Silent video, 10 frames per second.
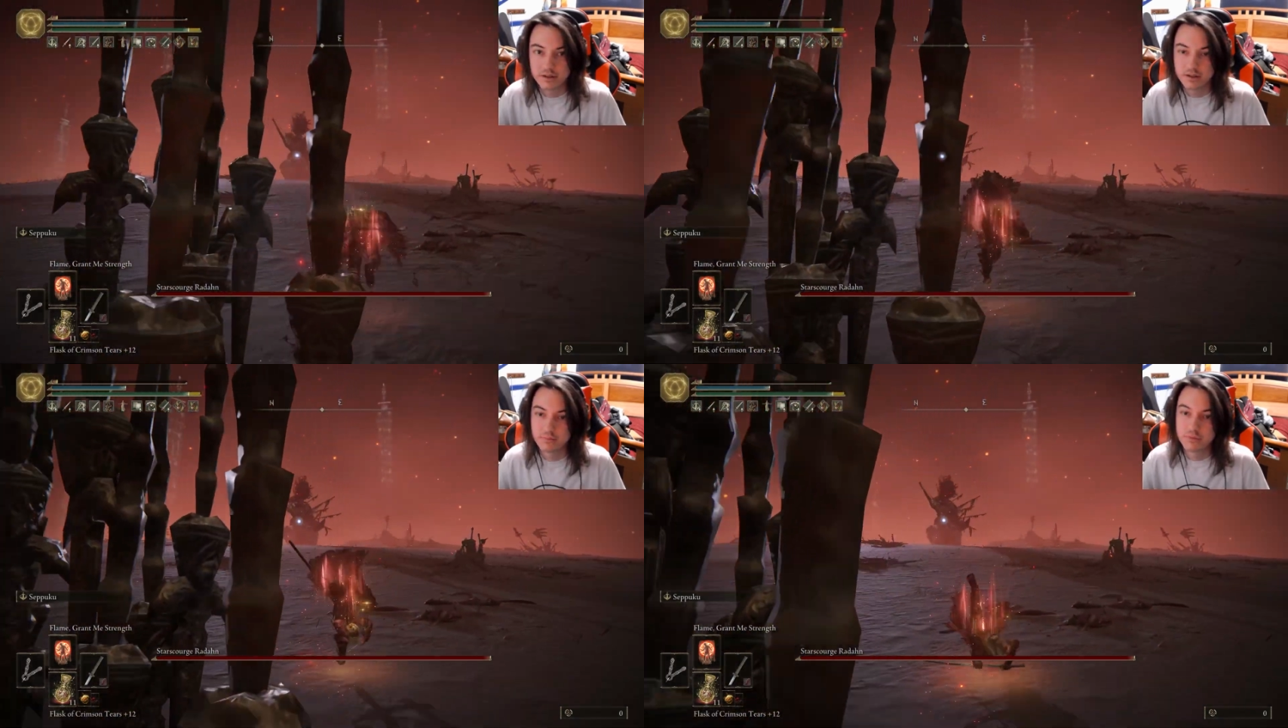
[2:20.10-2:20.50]

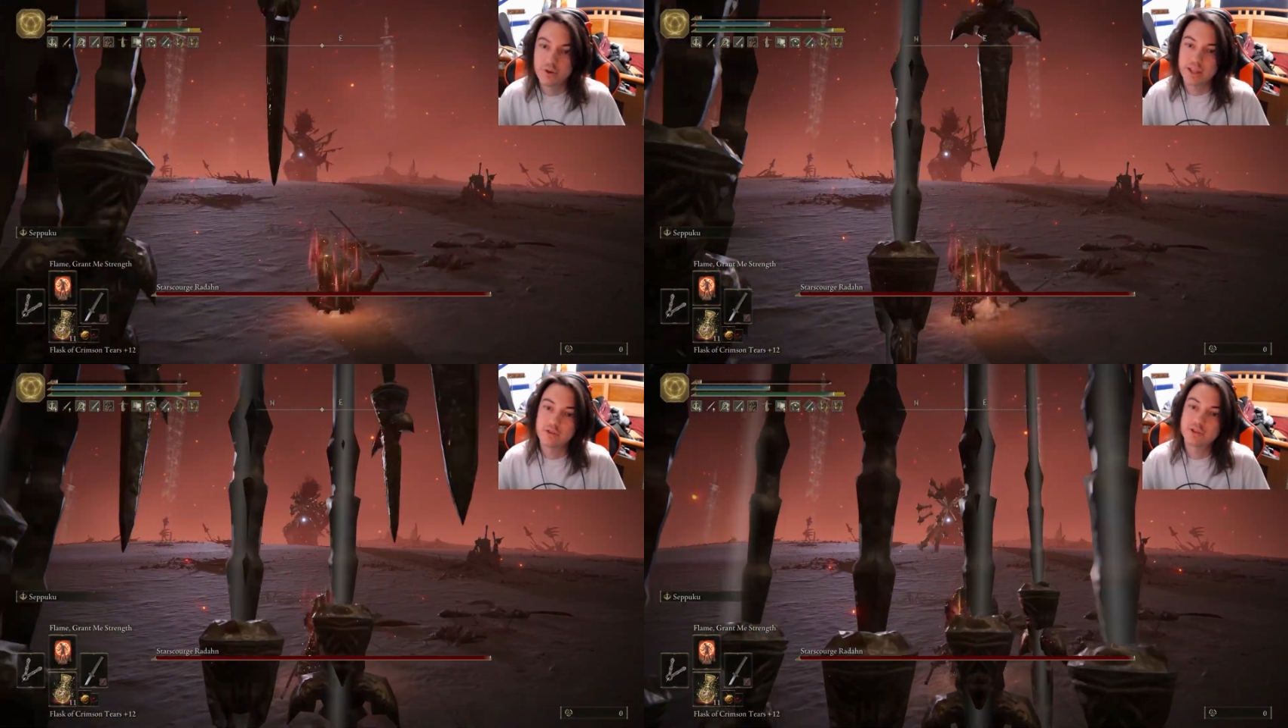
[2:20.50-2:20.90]
Bro,
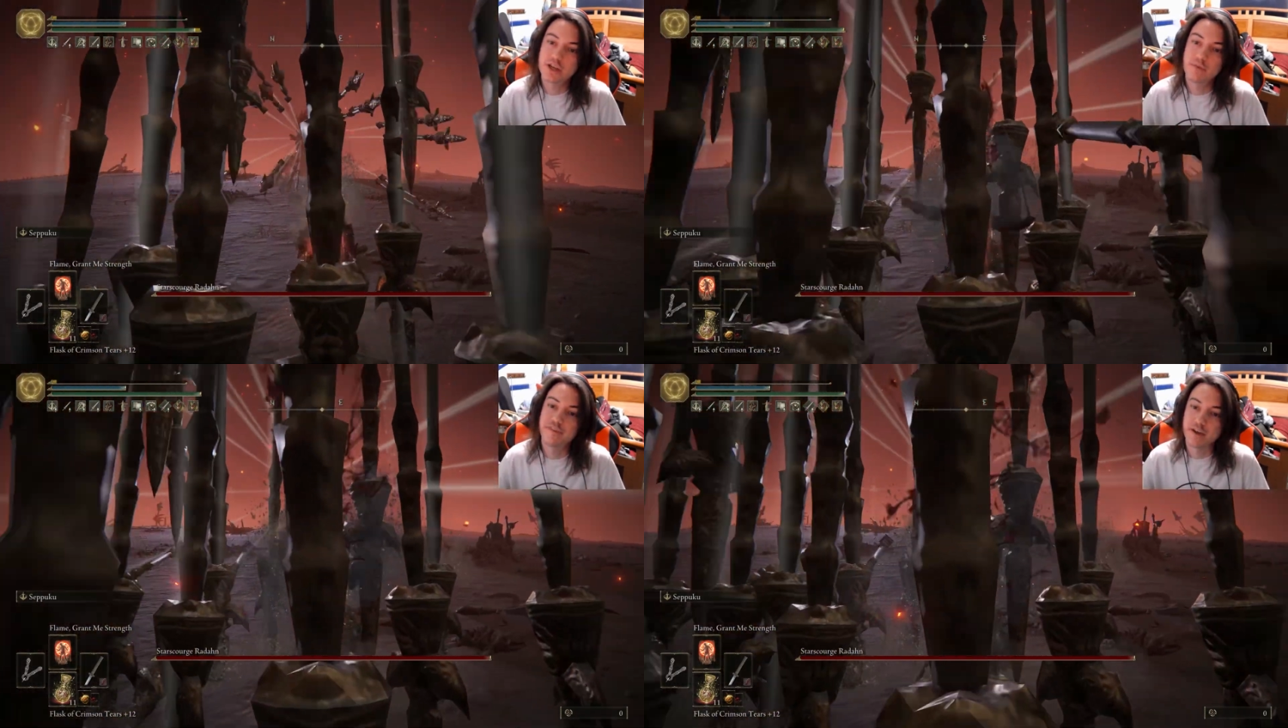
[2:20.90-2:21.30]
can you just come
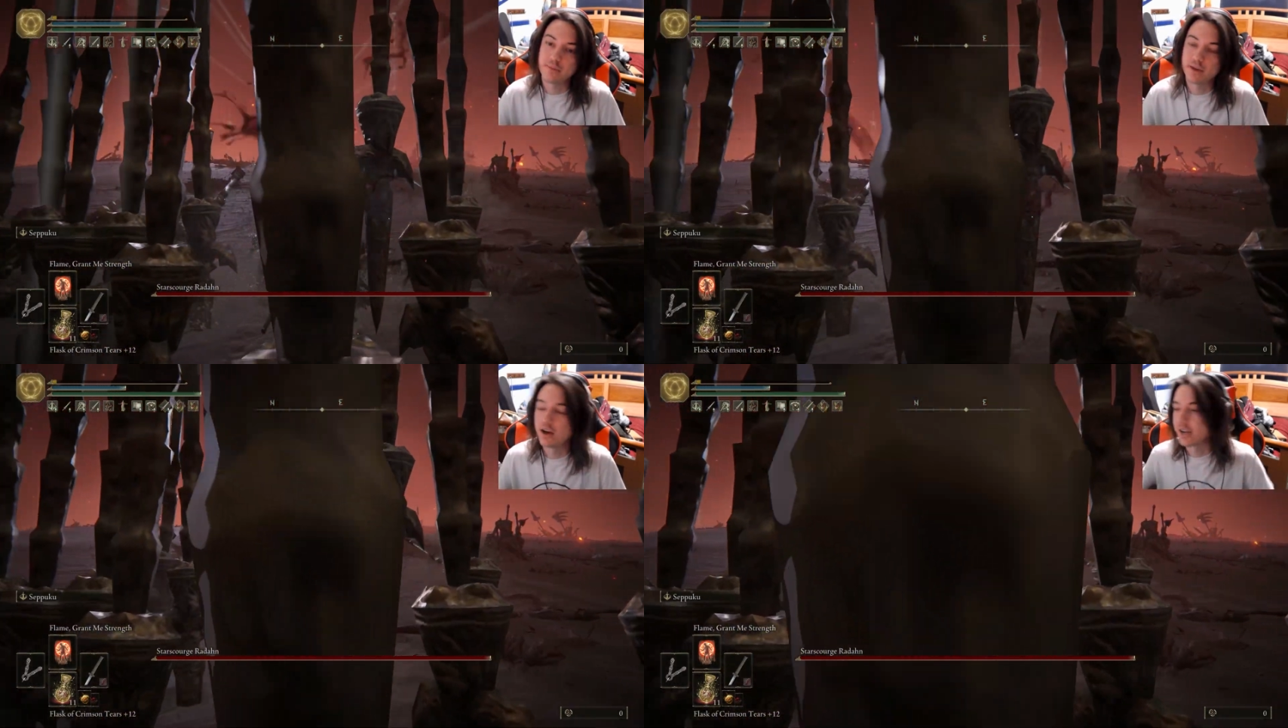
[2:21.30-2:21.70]
fight
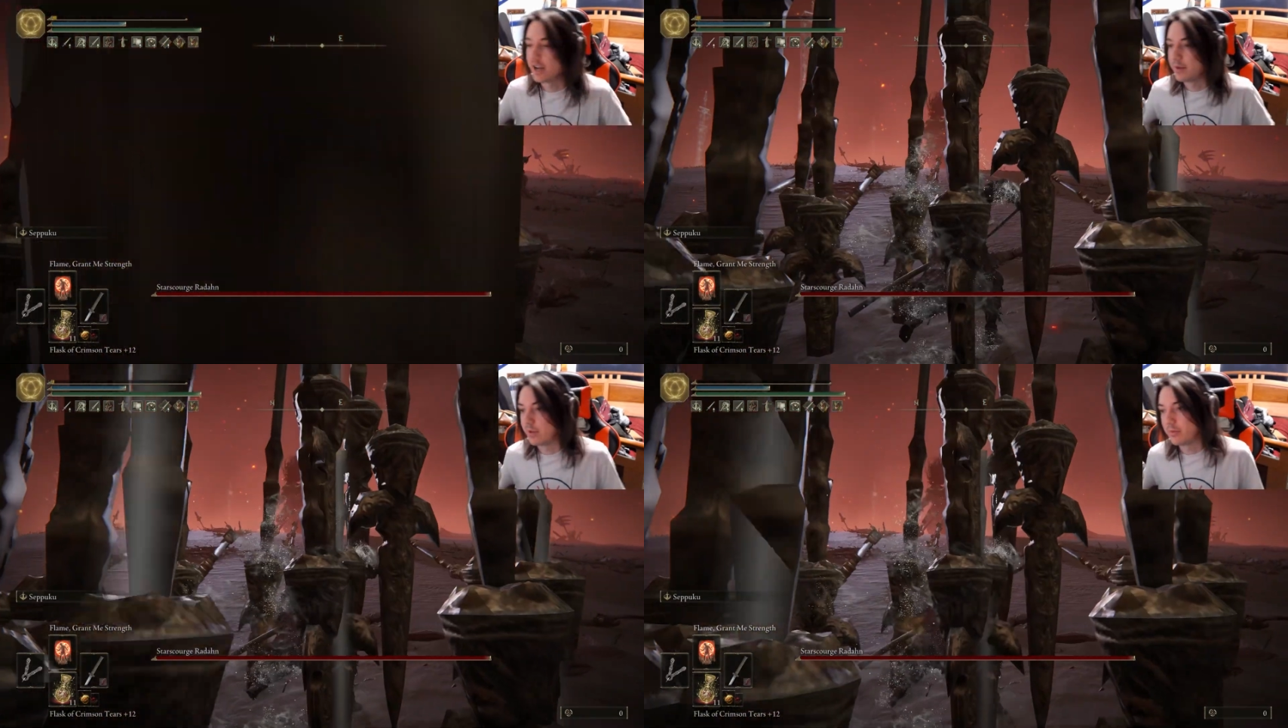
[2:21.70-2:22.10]
me? Okay,
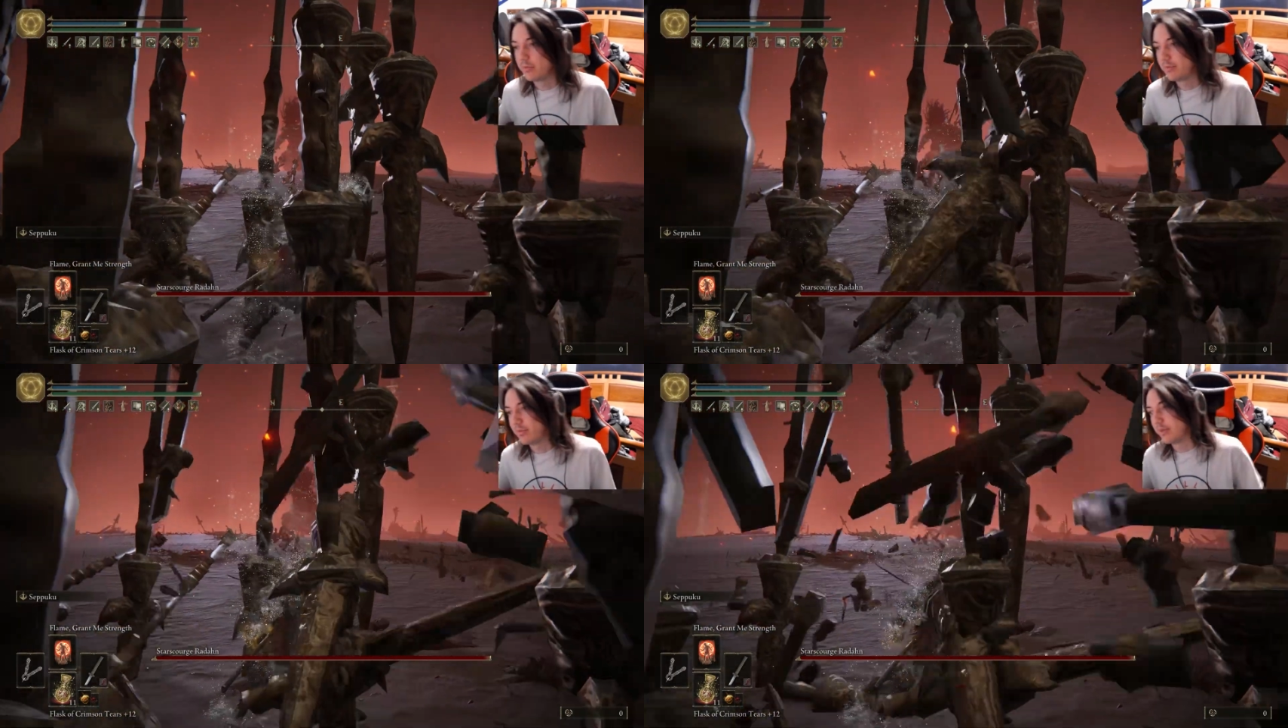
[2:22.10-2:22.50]

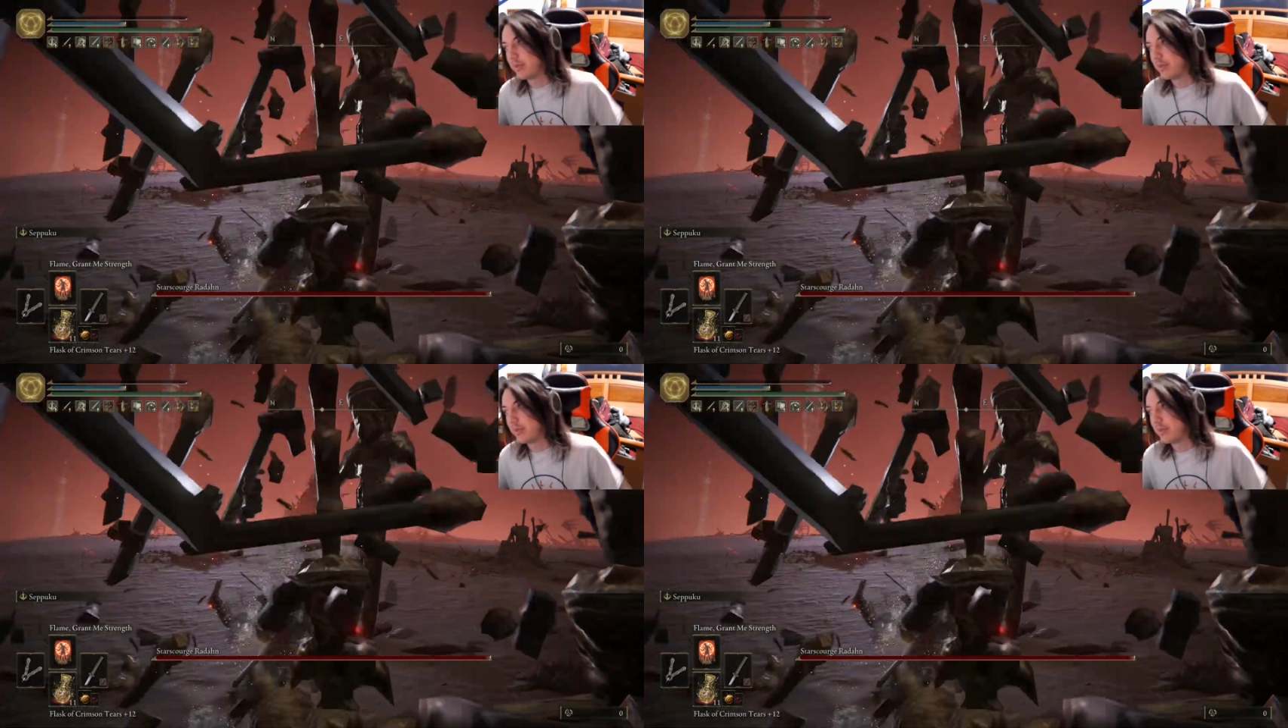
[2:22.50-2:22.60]
maybe